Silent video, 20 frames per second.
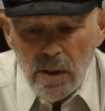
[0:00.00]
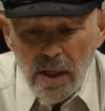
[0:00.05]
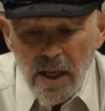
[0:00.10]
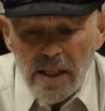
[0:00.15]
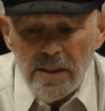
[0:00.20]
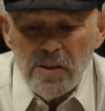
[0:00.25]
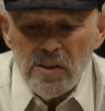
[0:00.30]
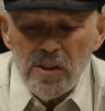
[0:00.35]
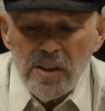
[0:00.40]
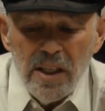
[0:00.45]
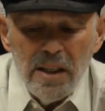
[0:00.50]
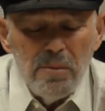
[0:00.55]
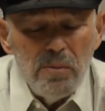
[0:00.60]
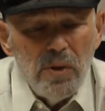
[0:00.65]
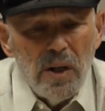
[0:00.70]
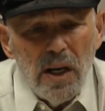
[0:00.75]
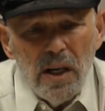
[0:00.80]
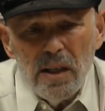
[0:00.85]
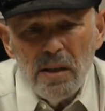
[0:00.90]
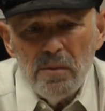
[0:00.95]
At the same
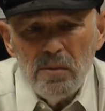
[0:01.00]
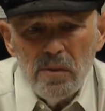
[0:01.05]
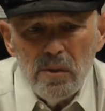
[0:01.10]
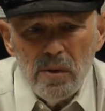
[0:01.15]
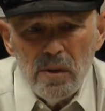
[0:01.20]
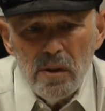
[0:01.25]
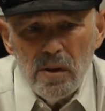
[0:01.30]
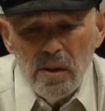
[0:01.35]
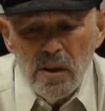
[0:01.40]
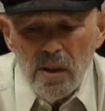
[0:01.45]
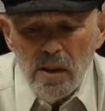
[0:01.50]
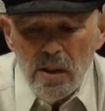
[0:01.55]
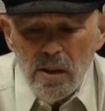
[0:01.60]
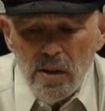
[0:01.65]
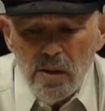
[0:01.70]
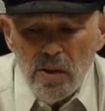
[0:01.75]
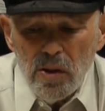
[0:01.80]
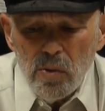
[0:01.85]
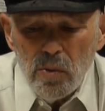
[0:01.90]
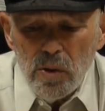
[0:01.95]
time,
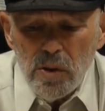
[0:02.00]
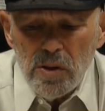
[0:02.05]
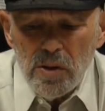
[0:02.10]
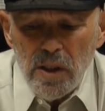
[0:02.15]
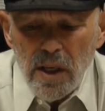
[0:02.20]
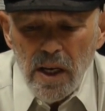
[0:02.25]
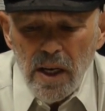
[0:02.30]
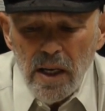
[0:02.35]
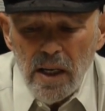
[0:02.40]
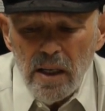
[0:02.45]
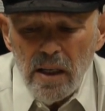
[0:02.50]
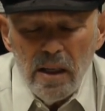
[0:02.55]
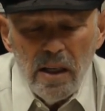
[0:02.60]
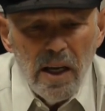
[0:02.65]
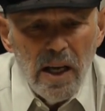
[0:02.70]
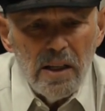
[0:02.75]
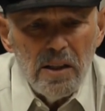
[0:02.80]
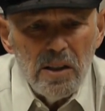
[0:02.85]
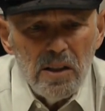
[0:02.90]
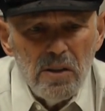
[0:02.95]
there was a,
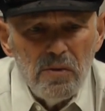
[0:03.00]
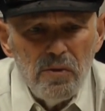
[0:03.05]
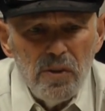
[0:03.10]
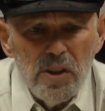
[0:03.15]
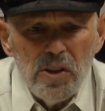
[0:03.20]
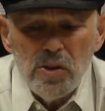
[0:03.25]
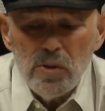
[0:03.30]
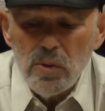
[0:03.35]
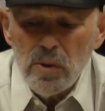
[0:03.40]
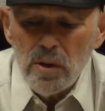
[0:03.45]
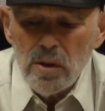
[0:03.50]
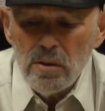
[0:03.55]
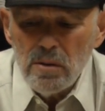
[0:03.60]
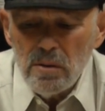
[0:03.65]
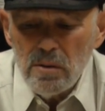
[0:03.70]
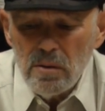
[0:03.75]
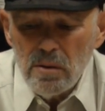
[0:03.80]
an individual